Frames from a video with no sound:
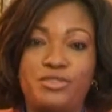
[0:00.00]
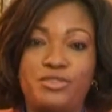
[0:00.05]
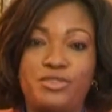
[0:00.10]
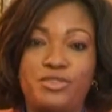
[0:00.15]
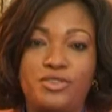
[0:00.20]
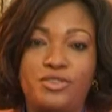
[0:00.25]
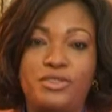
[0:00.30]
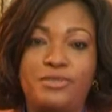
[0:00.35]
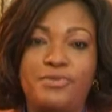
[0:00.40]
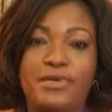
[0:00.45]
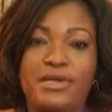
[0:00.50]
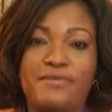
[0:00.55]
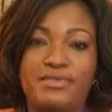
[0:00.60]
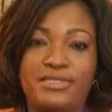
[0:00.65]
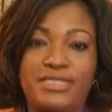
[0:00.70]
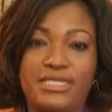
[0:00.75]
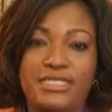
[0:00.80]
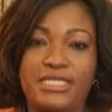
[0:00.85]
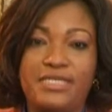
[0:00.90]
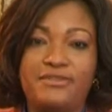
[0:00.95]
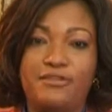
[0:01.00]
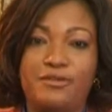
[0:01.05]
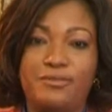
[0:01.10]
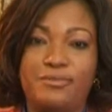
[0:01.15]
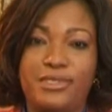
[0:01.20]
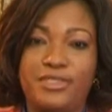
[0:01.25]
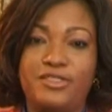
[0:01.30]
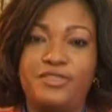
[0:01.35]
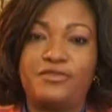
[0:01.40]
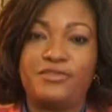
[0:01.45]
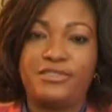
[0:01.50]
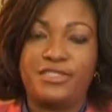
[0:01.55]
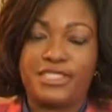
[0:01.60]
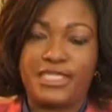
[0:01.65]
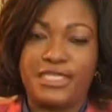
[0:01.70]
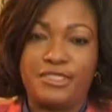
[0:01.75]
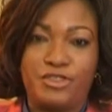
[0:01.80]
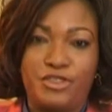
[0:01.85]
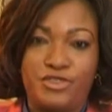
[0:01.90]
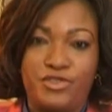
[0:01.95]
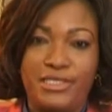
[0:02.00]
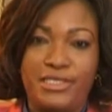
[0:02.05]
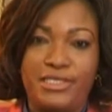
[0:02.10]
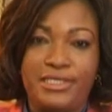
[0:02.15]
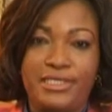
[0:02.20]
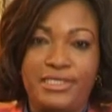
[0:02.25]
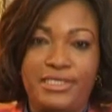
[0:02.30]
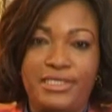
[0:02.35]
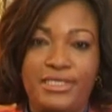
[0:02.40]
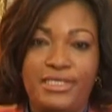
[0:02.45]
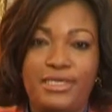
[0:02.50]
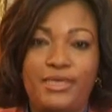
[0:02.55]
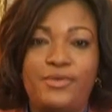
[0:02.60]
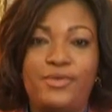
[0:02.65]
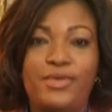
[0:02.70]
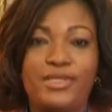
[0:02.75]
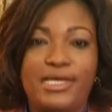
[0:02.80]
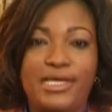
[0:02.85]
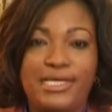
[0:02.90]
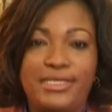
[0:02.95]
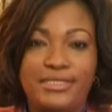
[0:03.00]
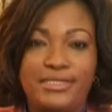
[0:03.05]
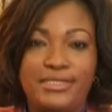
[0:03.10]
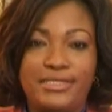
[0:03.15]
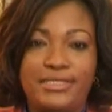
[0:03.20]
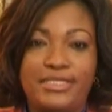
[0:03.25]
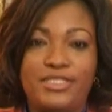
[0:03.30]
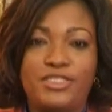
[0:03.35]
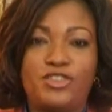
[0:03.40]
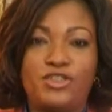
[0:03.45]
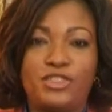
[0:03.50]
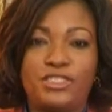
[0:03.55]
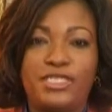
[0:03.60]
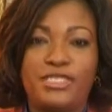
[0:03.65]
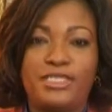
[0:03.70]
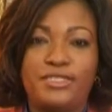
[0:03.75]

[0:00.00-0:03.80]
to the private sector development of this country. With us is Dr.